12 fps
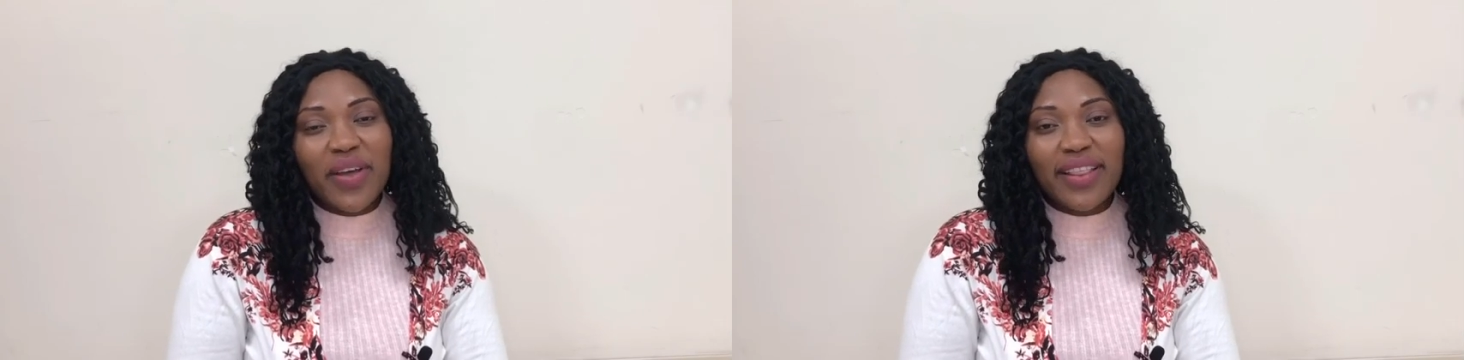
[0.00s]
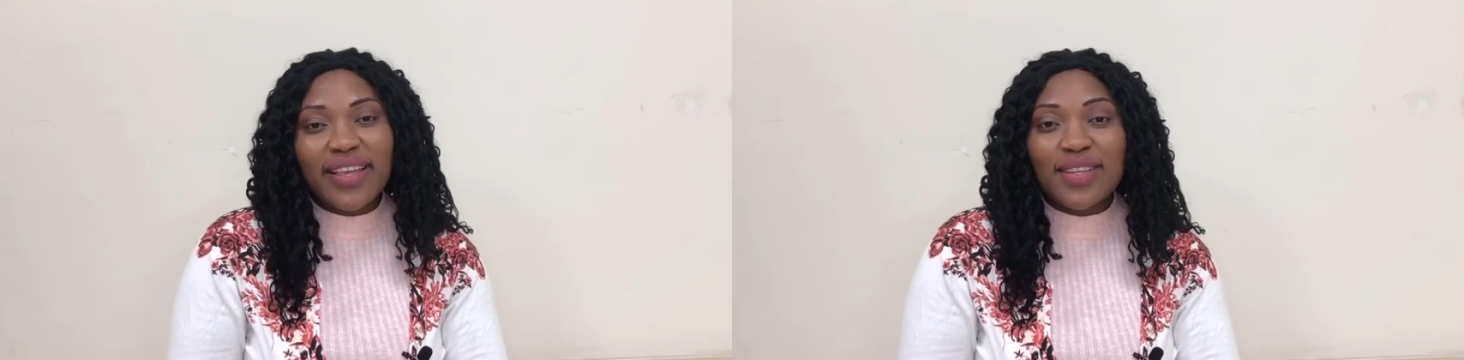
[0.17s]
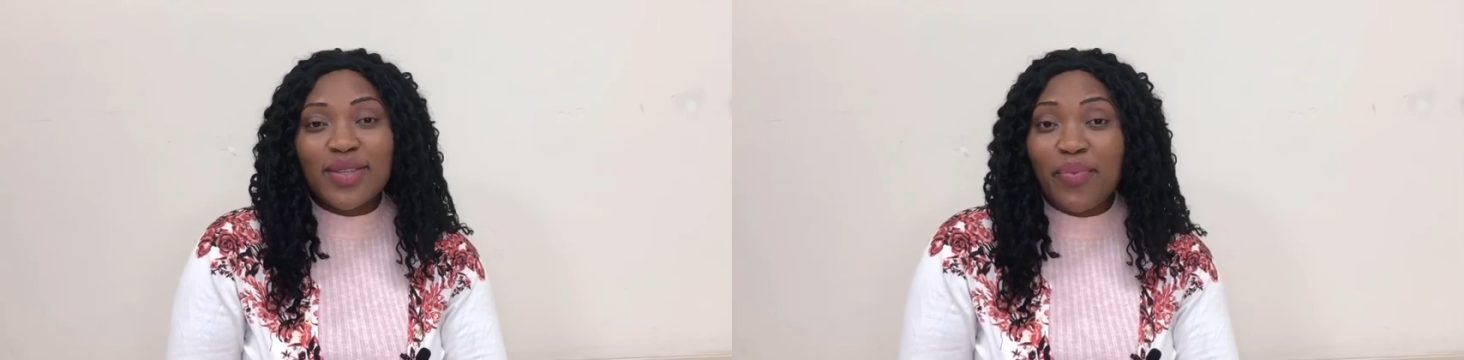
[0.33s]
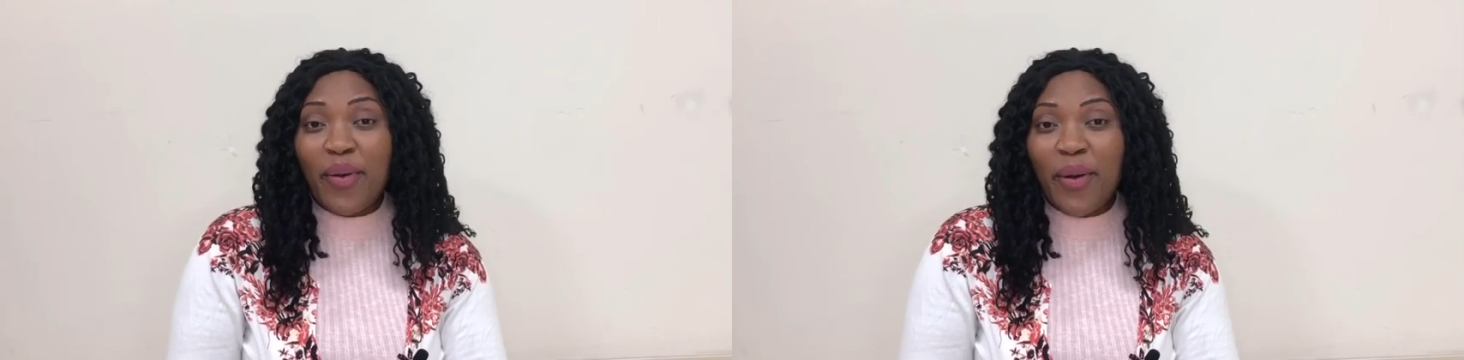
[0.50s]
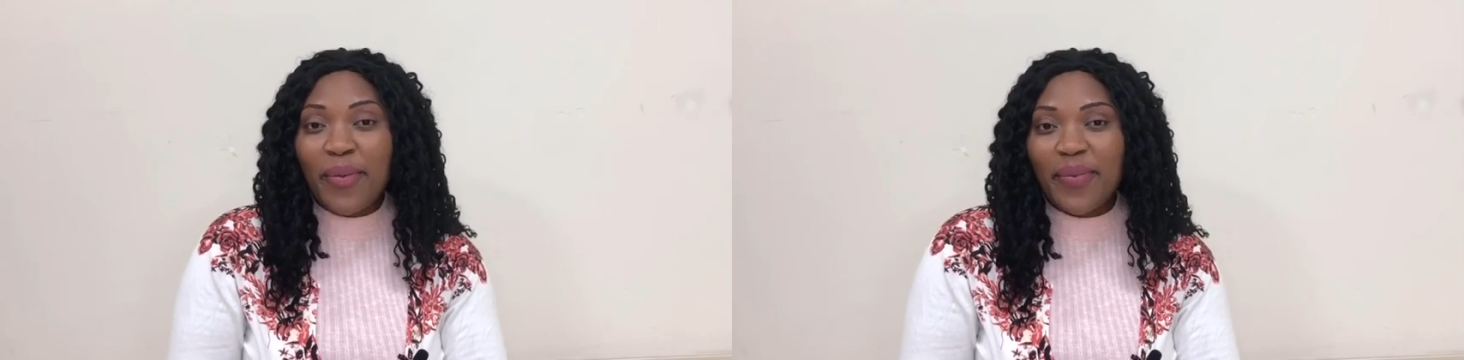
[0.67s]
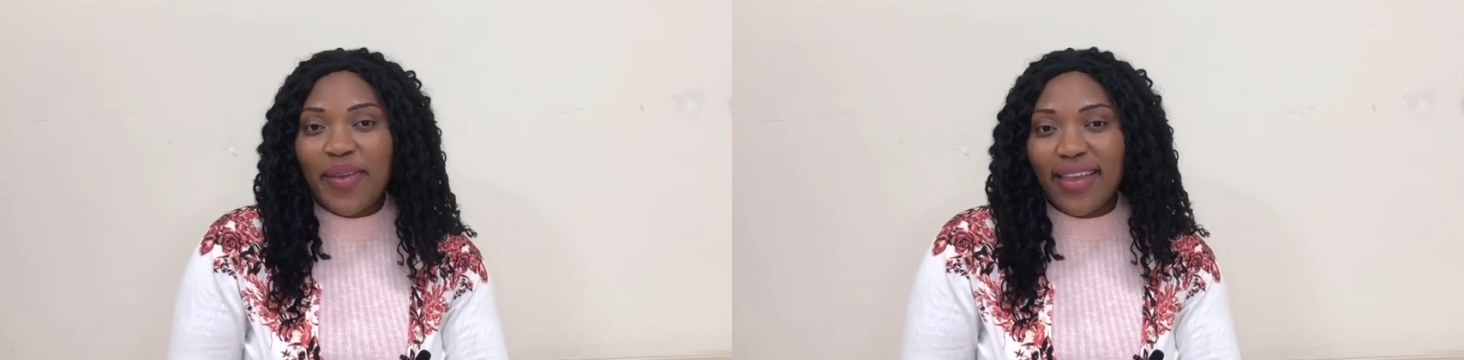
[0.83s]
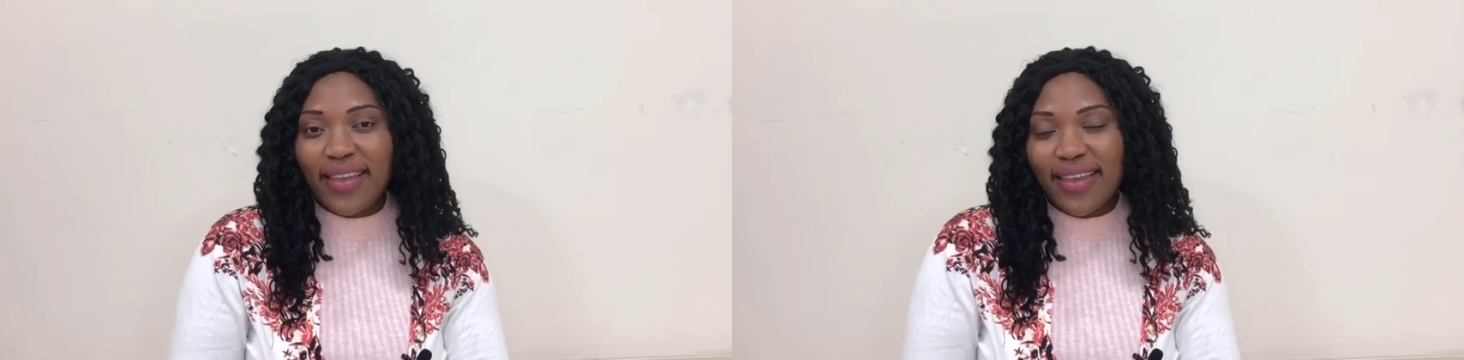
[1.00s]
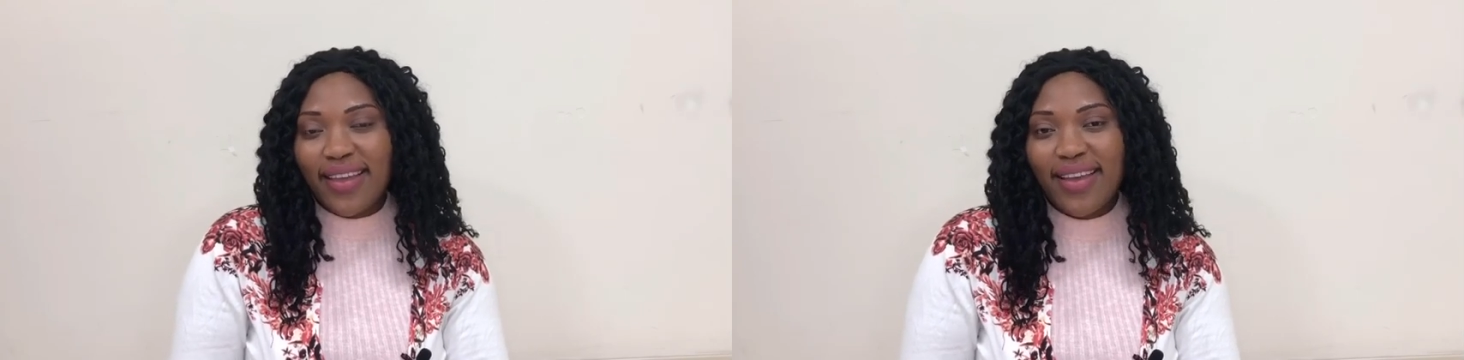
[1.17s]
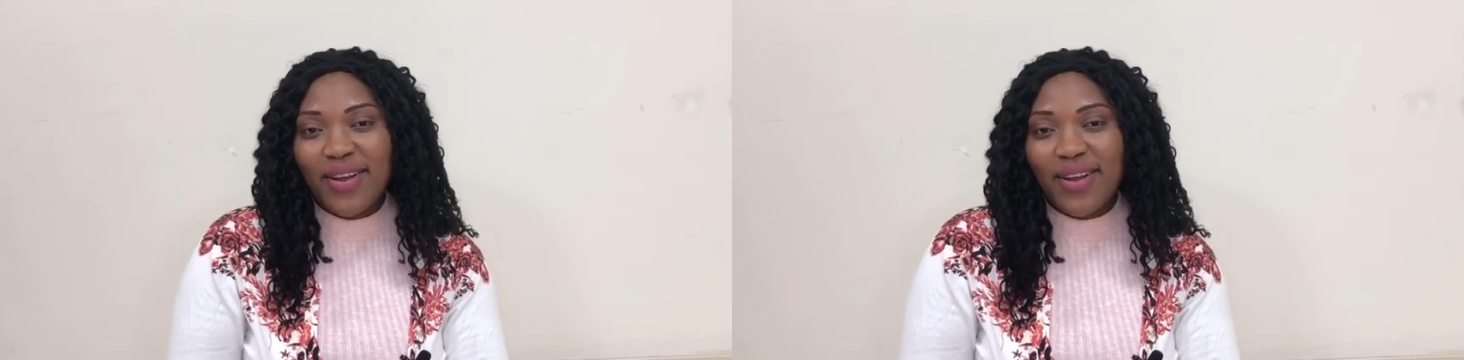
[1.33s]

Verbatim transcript: what is popping?